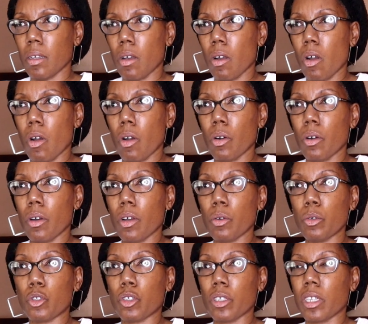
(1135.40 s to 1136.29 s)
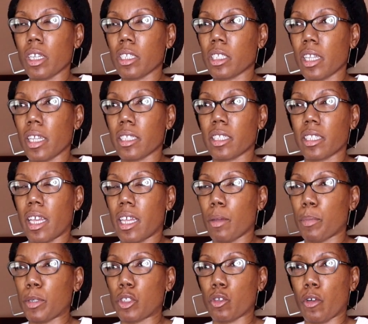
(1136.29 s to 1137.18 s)
Oh, Uhtred done
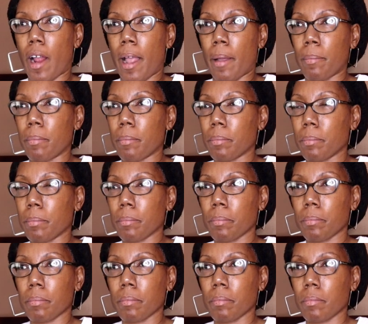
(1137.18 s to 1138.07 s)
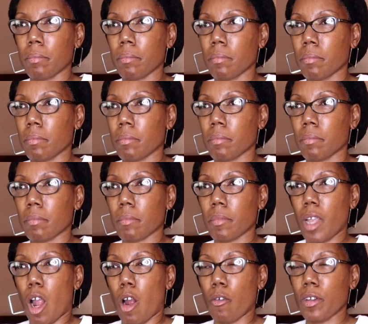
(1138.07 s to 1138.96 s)
set up a trap.
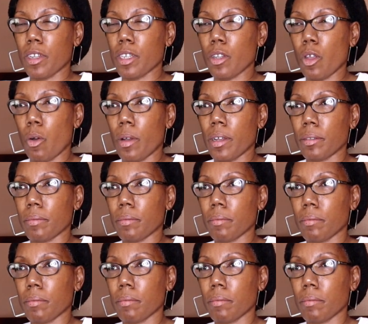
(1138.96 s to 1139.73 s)
I already know it.